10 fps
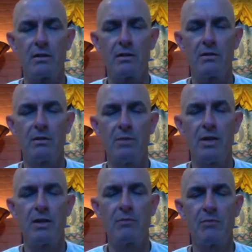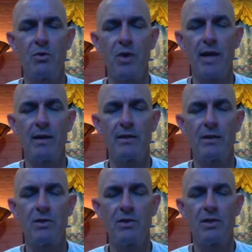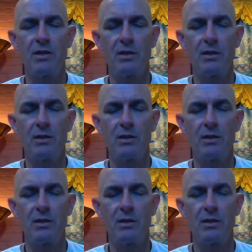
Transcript: to become quiet and still.